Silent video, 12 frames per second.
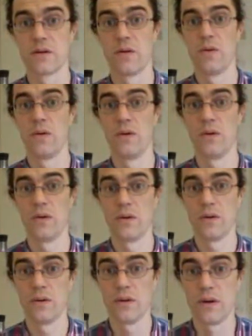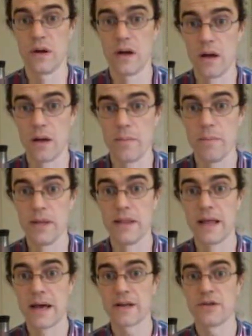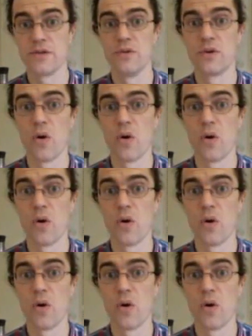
or mid-latitude